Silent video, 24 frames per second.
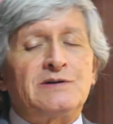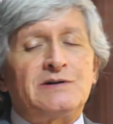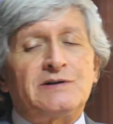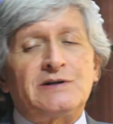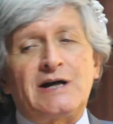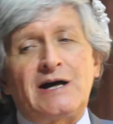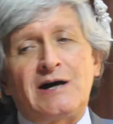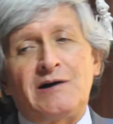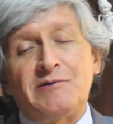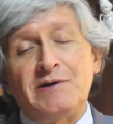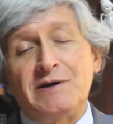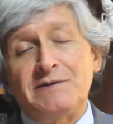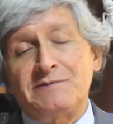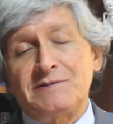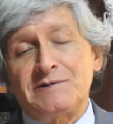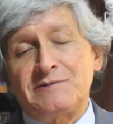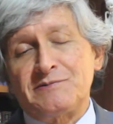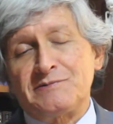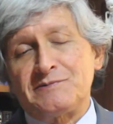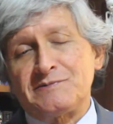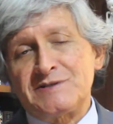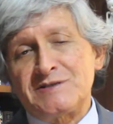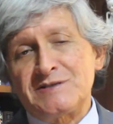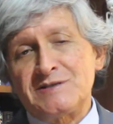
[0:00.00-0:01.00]

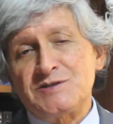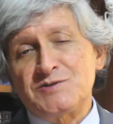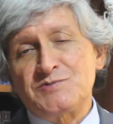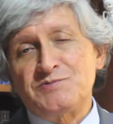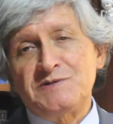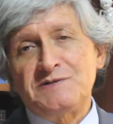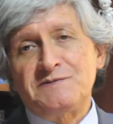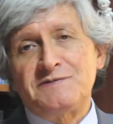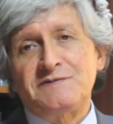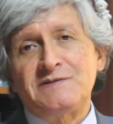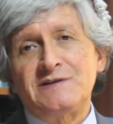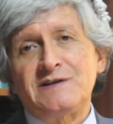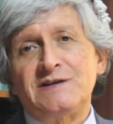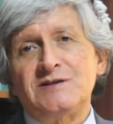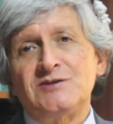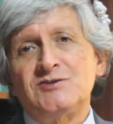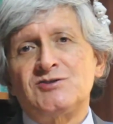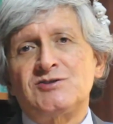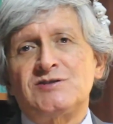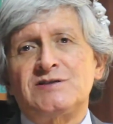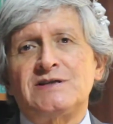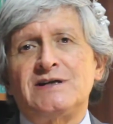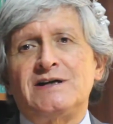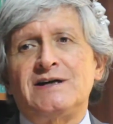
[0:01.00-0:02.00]
However, since we
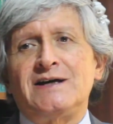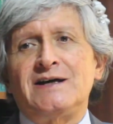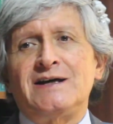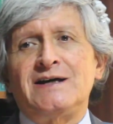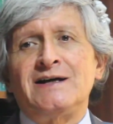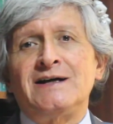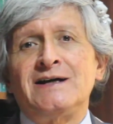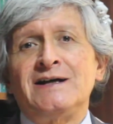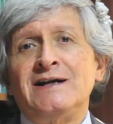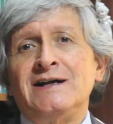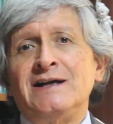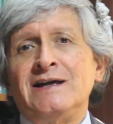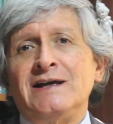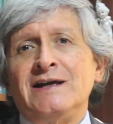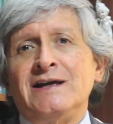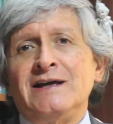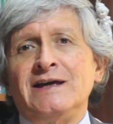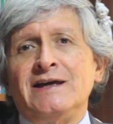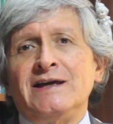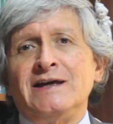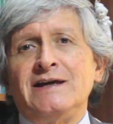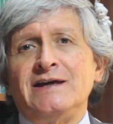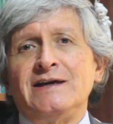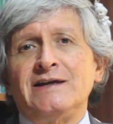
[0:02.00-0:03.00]
finished
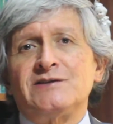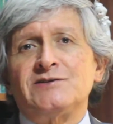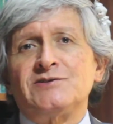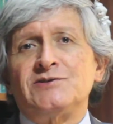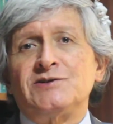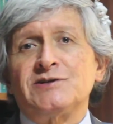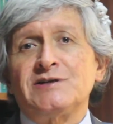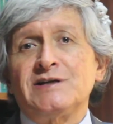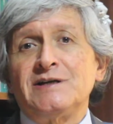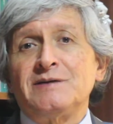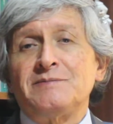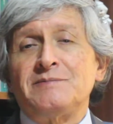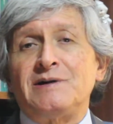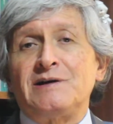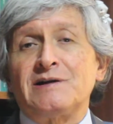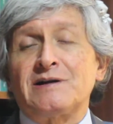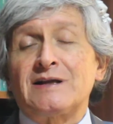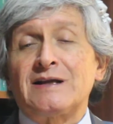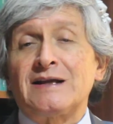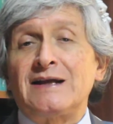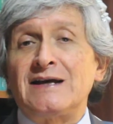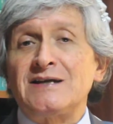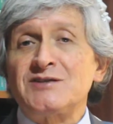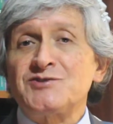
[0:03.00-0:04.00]
talking about
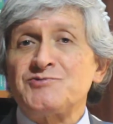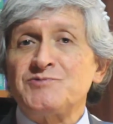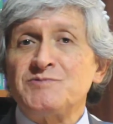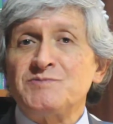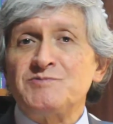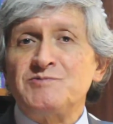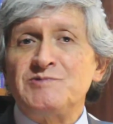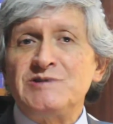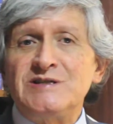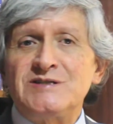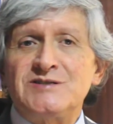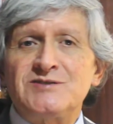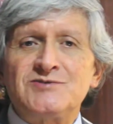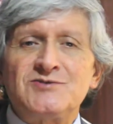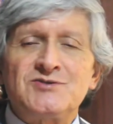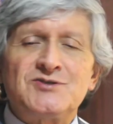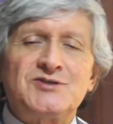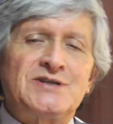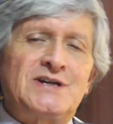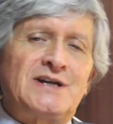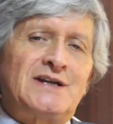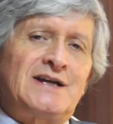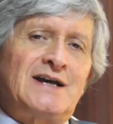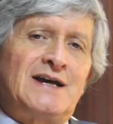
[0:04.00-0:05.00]
classroom research,
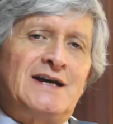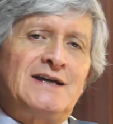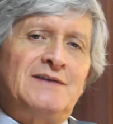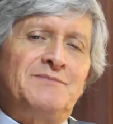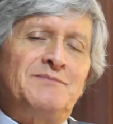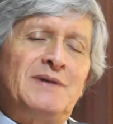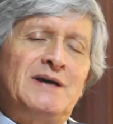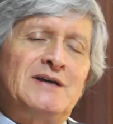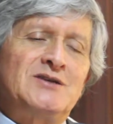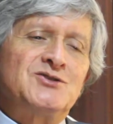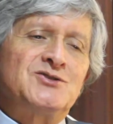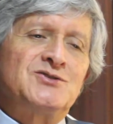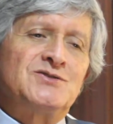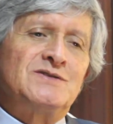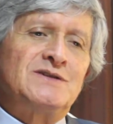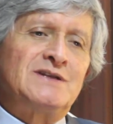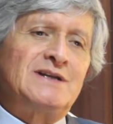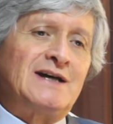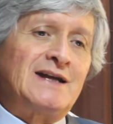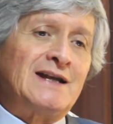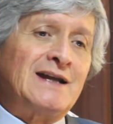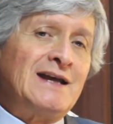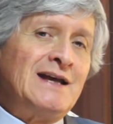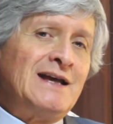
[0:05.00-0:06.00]
and I mentioned
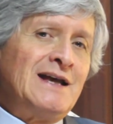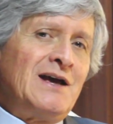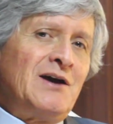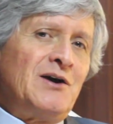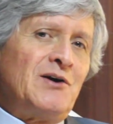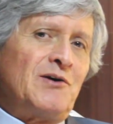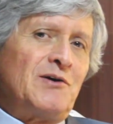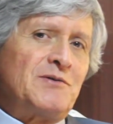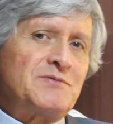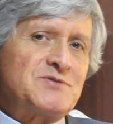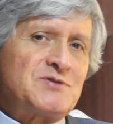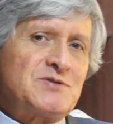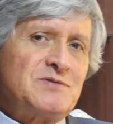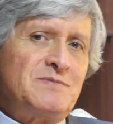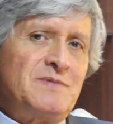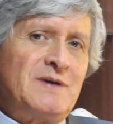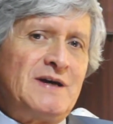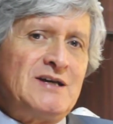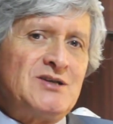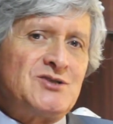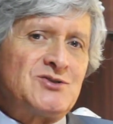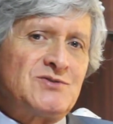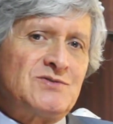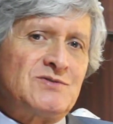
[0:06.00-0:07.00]
that
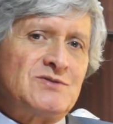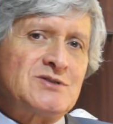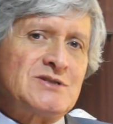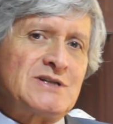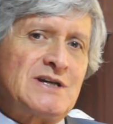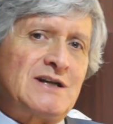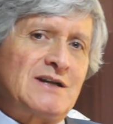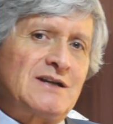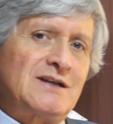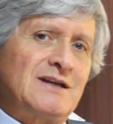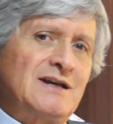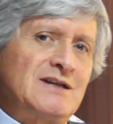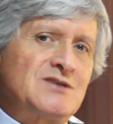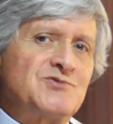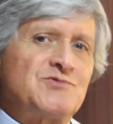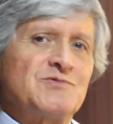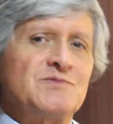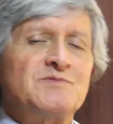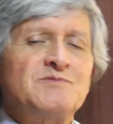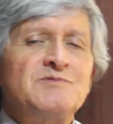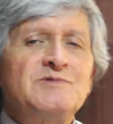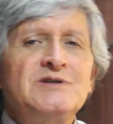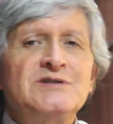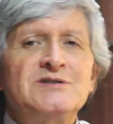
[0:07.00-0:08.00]
observations and
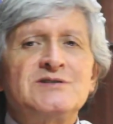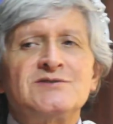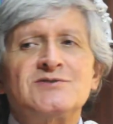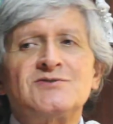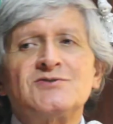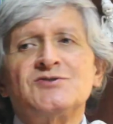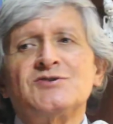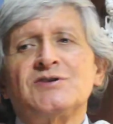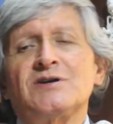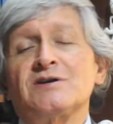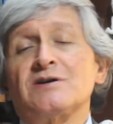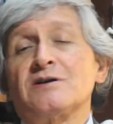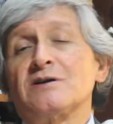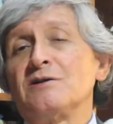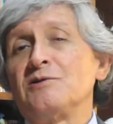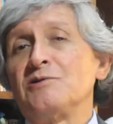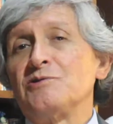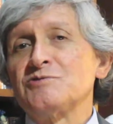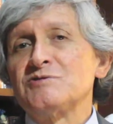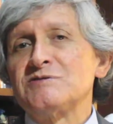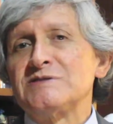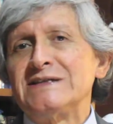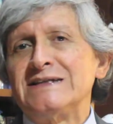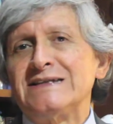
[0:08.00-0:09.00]
classroom research are
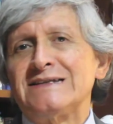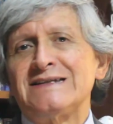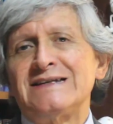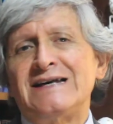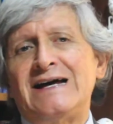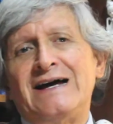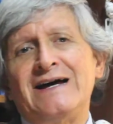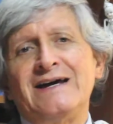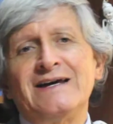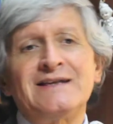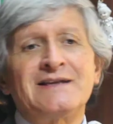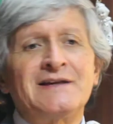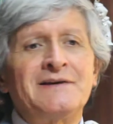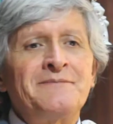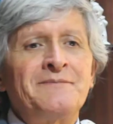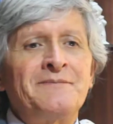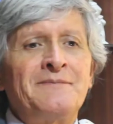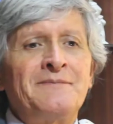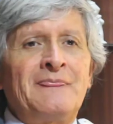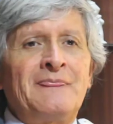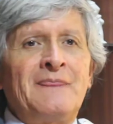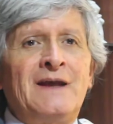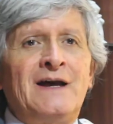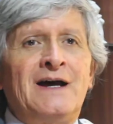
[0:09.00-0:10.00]
closely tied,
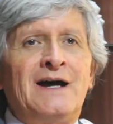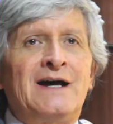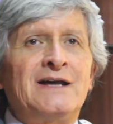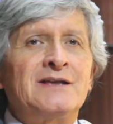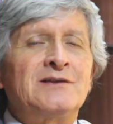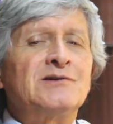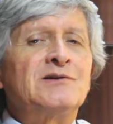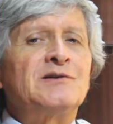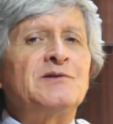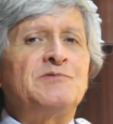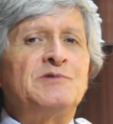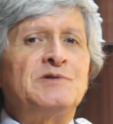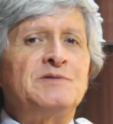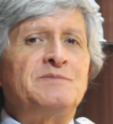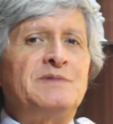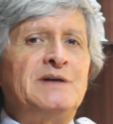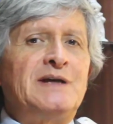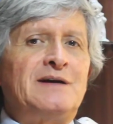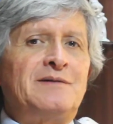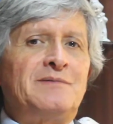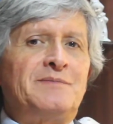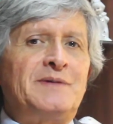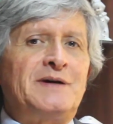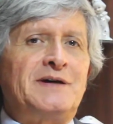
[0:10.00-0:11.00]
I thought it would be
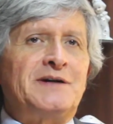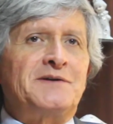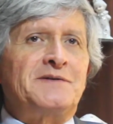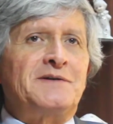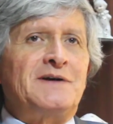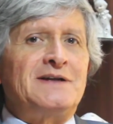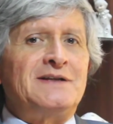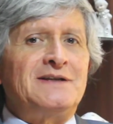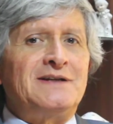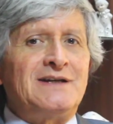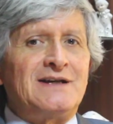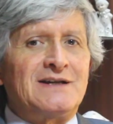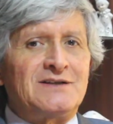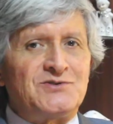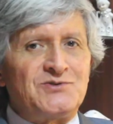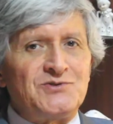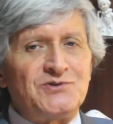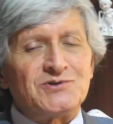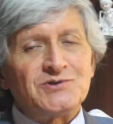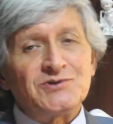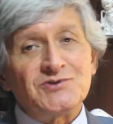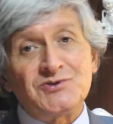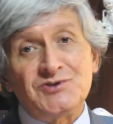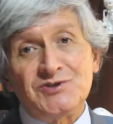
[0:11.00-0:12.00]
a better idea to
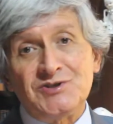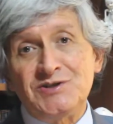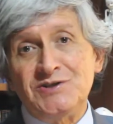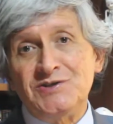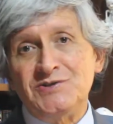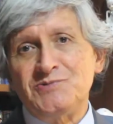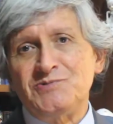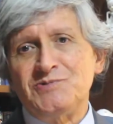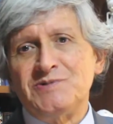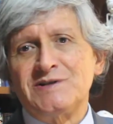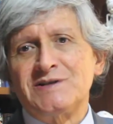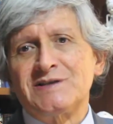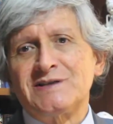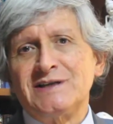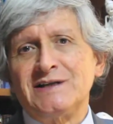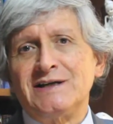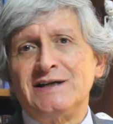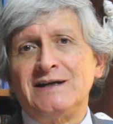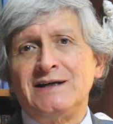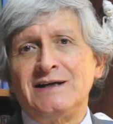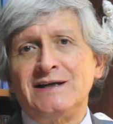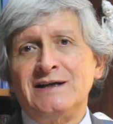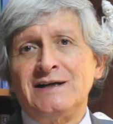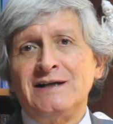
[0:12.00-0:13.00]
continue with
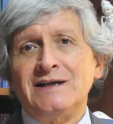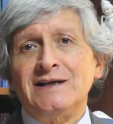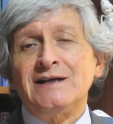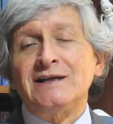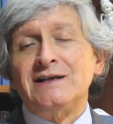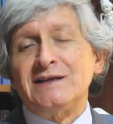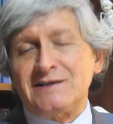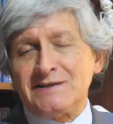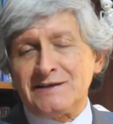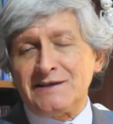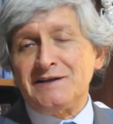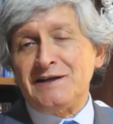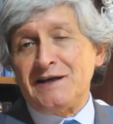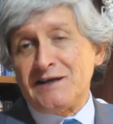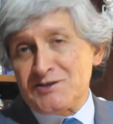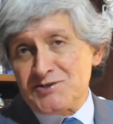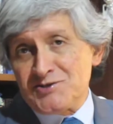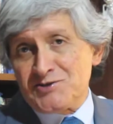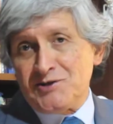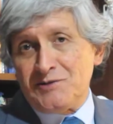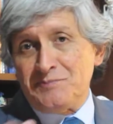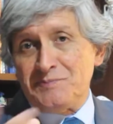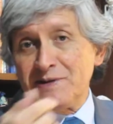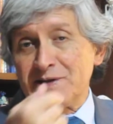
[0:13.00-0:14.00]
the next
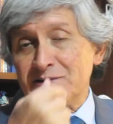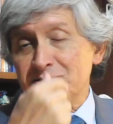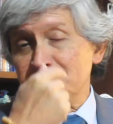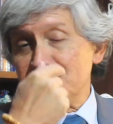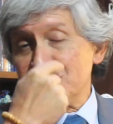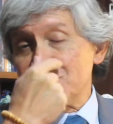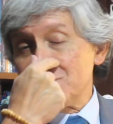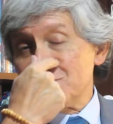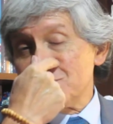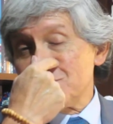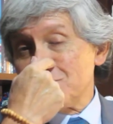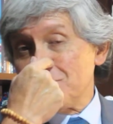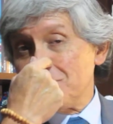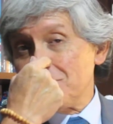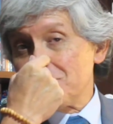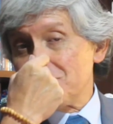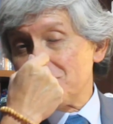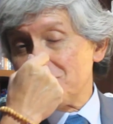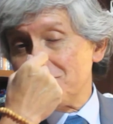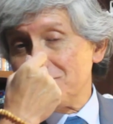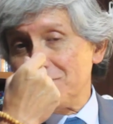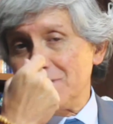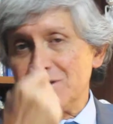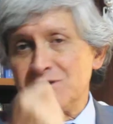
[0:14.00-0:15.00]
topic, which is
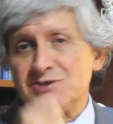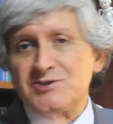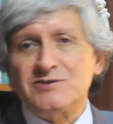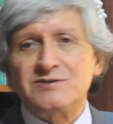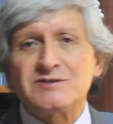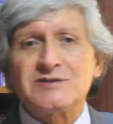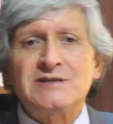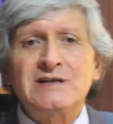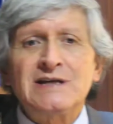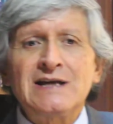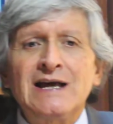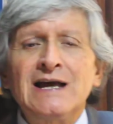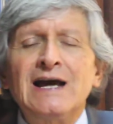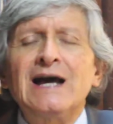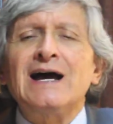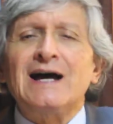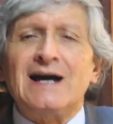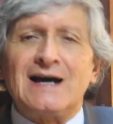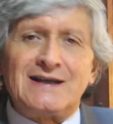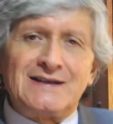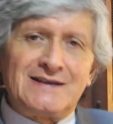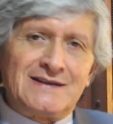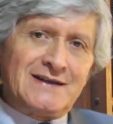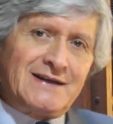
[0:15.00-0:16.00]
observations,
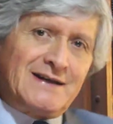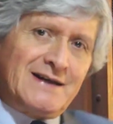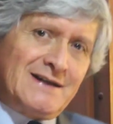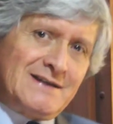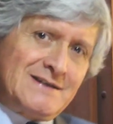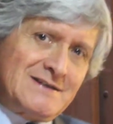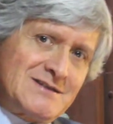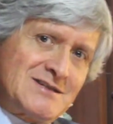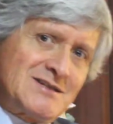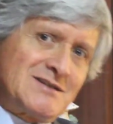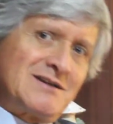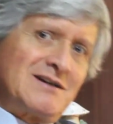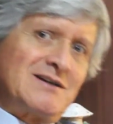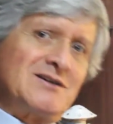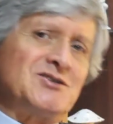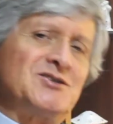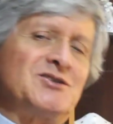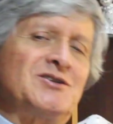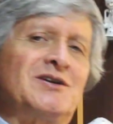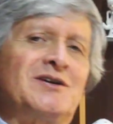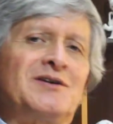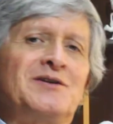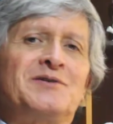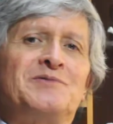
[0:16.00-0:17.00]
and then start
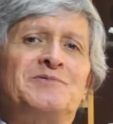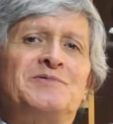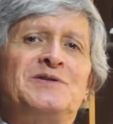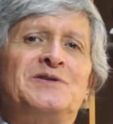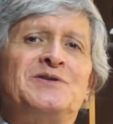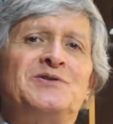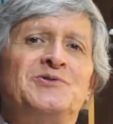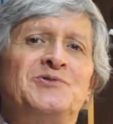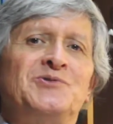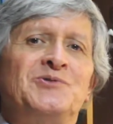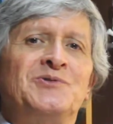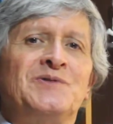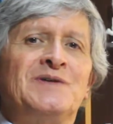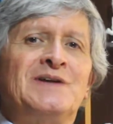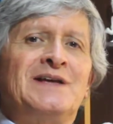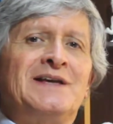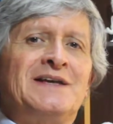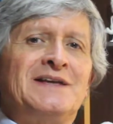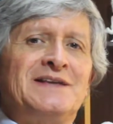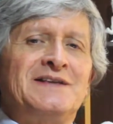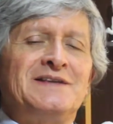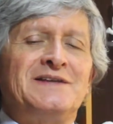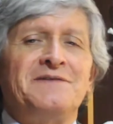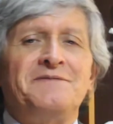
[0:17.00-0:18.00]
sharing with you
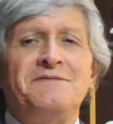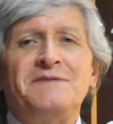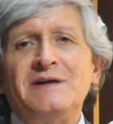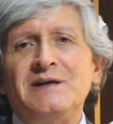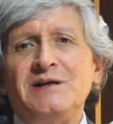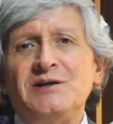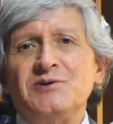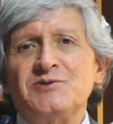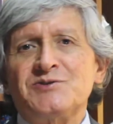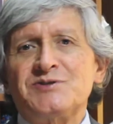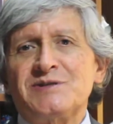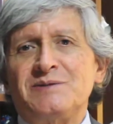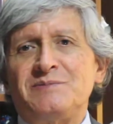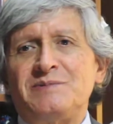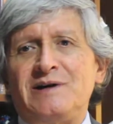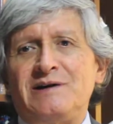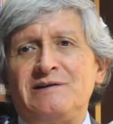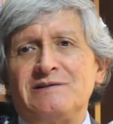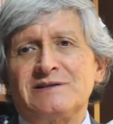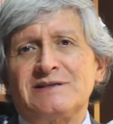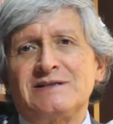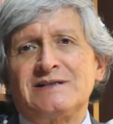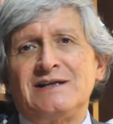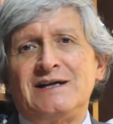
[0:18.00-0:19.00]
the videos
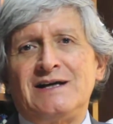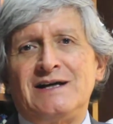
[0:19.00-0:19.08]
about